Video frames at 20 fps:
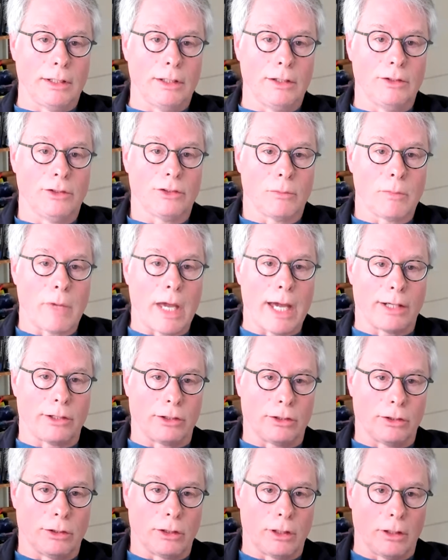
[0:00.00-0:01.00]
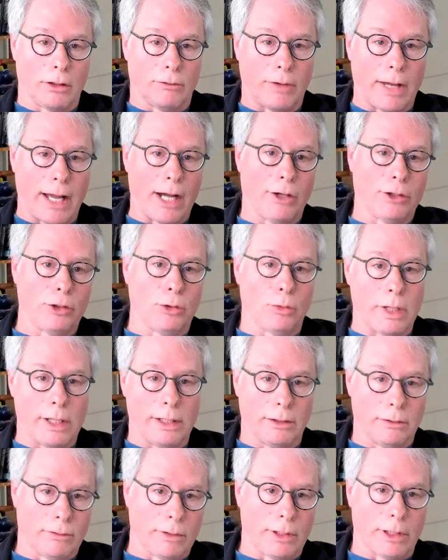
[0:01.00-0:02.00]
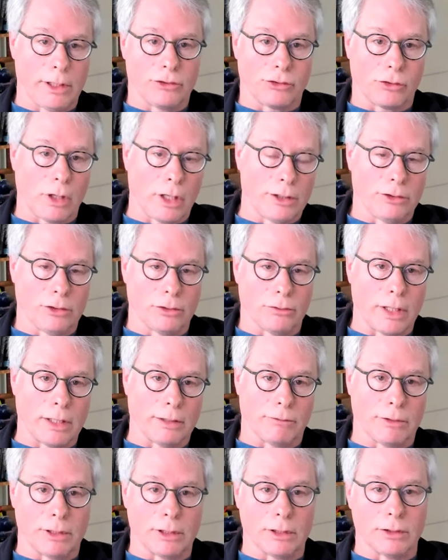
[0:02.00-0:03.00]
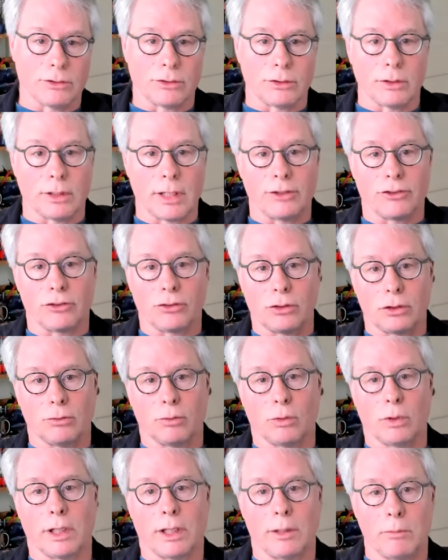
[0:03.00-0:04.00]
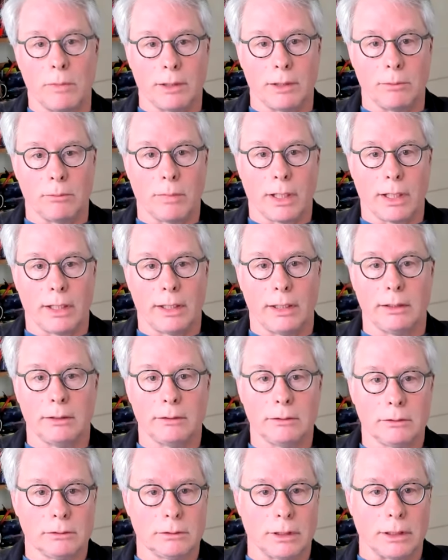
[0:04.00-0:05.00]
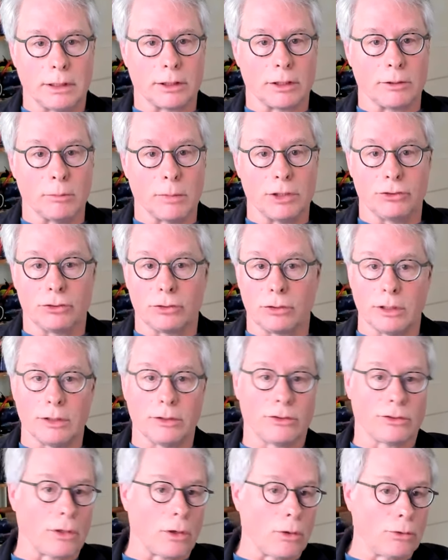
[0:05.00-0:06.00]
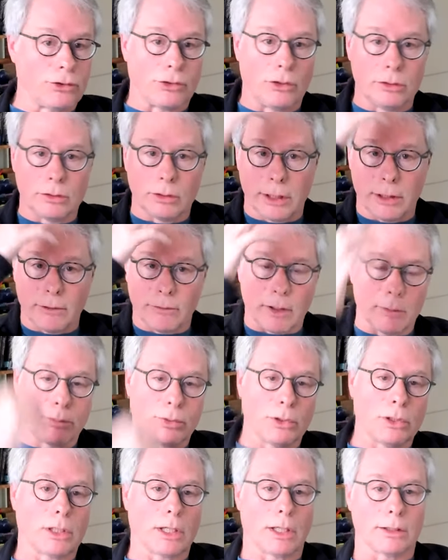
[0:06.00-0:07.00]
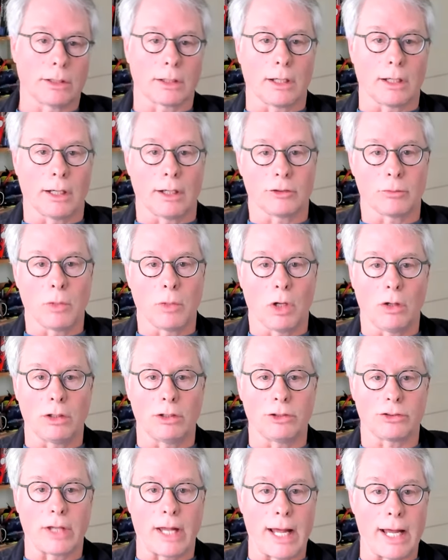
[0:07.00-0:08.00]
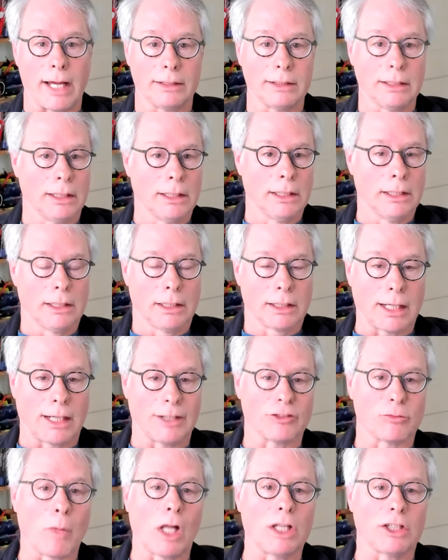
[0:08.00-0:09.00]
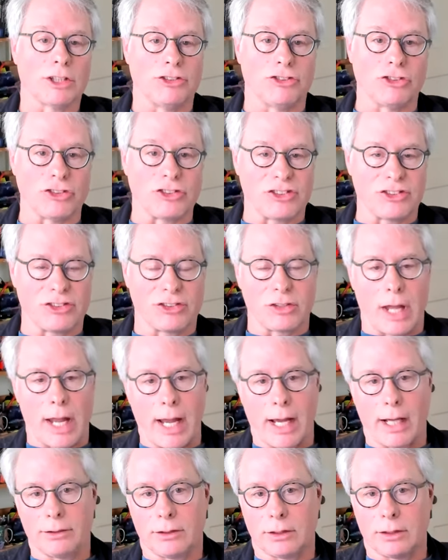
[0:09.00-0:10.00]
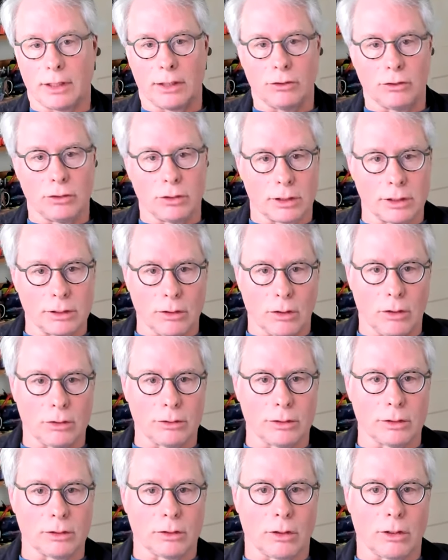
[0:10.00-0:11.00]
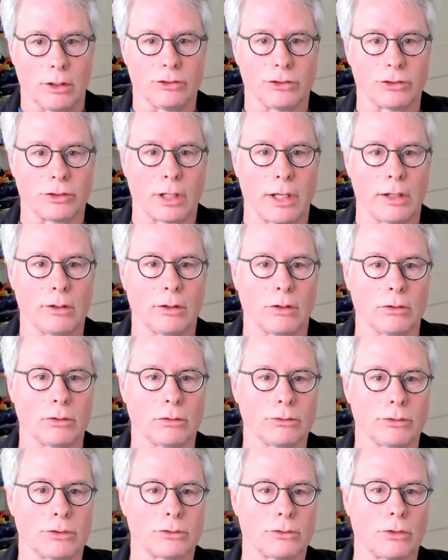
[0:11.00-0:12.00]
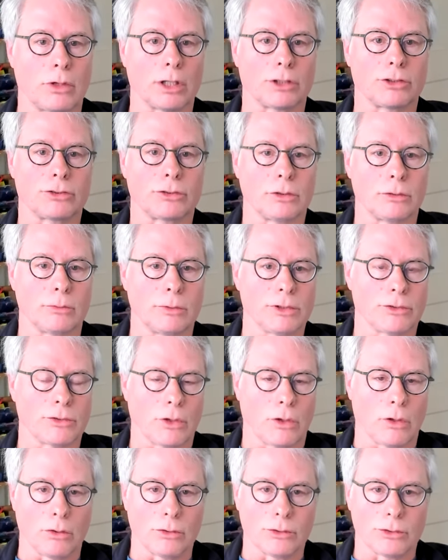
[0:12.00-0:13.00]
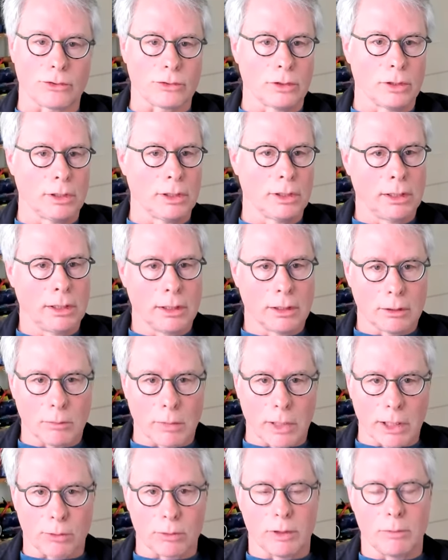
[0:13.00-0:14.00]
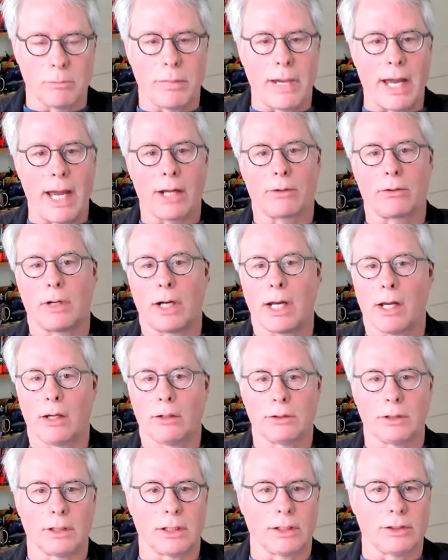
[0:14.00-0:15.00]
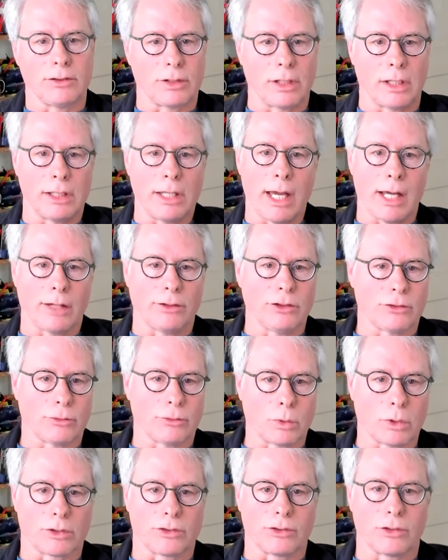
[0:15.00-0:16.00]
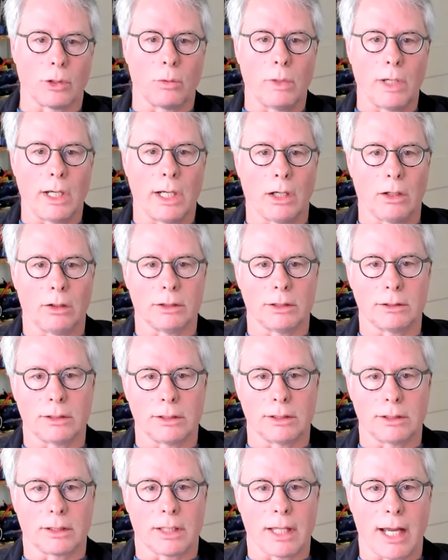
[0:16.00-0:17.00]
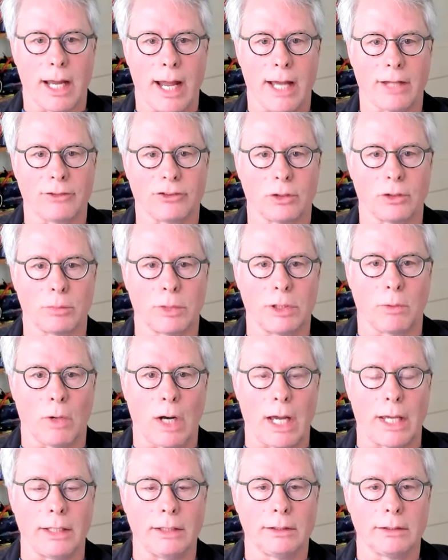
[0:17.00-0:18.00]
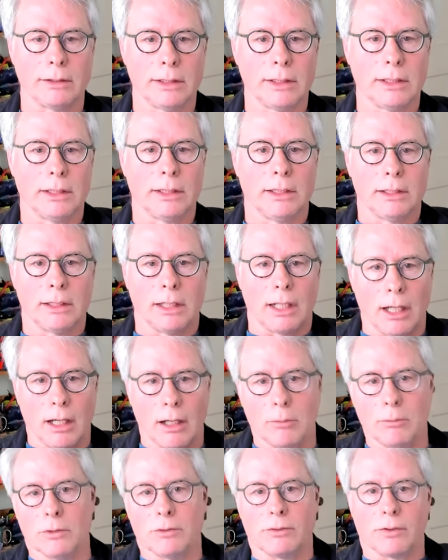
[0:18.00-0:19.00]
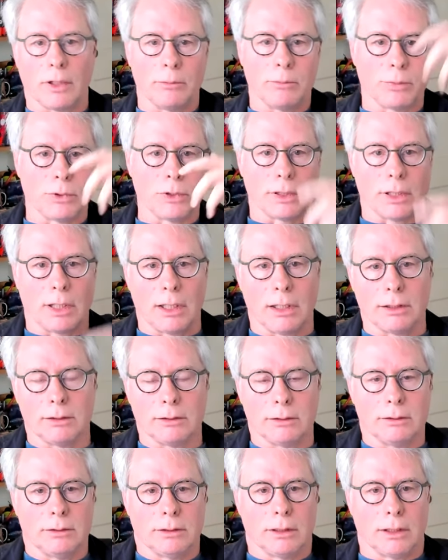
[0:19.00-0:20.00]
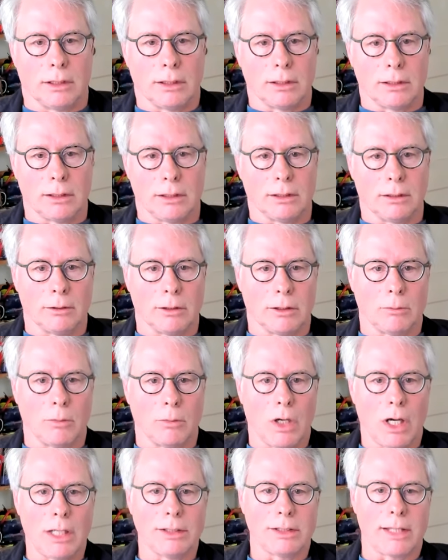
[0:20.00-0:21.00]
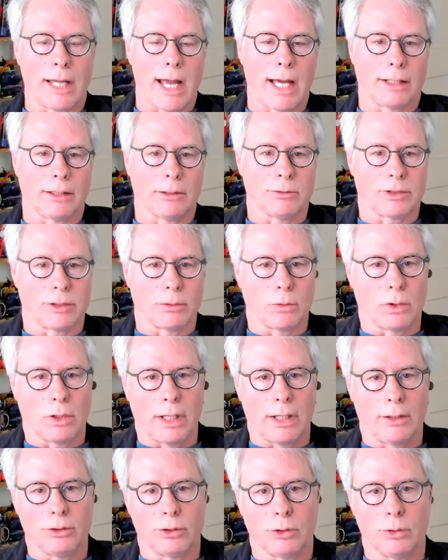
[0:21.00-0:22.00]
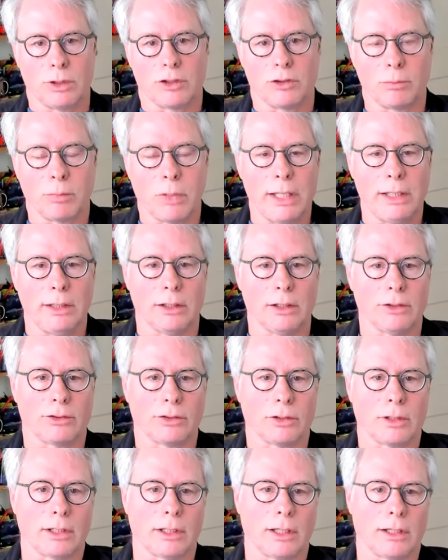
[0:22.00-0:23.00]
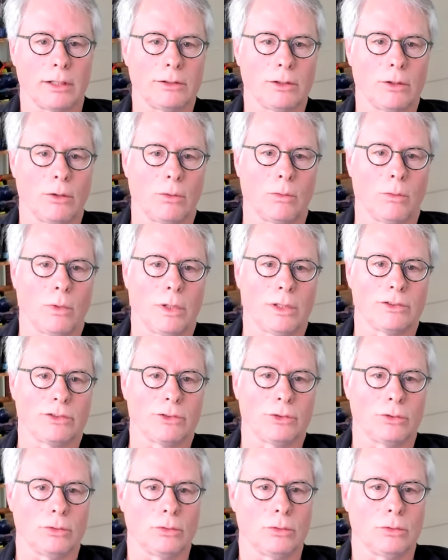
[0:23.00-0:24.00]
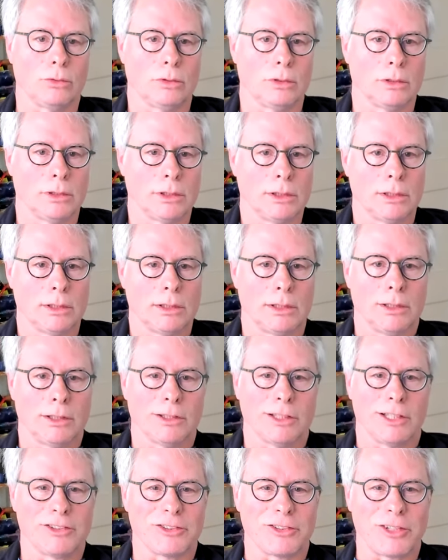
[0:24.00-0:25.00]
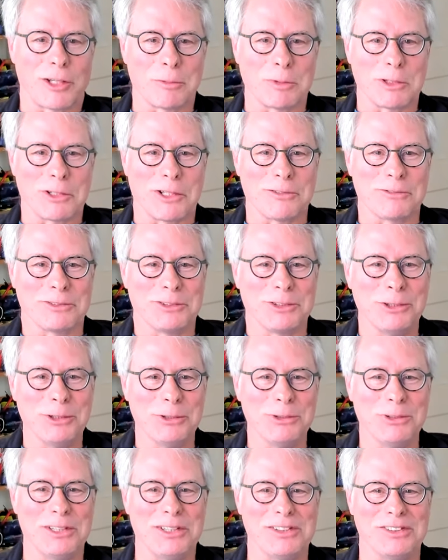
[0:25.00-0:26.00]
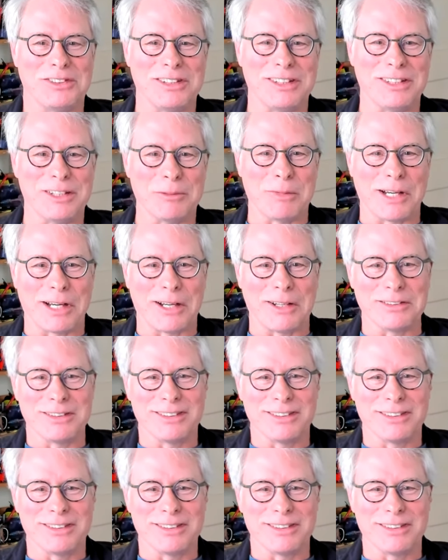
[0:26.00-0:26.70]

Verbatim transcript: is a matter of how you weigh the various lines of evidence, and that's sort of what I meant by incommensurate. So certainly, if I put on a cosmologist hat, cosmologist's hat, and I look at all the large scale structure results microwave background and I say, yeah, this works so well, uh, that, that has to be right. Um, if I put on a, a Mond hat, I'm saying, well, how do you explain this? And I, I don't want to let Simon off too easy about